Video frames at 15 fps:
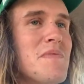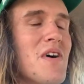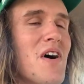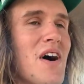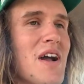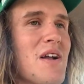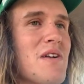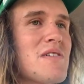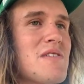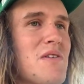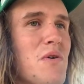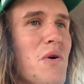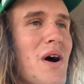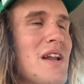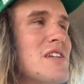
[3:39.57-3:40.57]
I
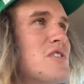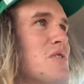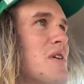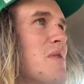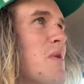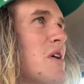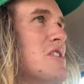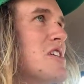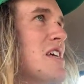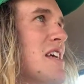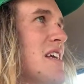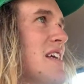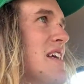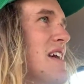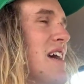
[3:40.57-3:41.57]
quite enjoy
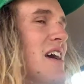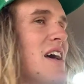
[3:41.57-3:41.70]
watching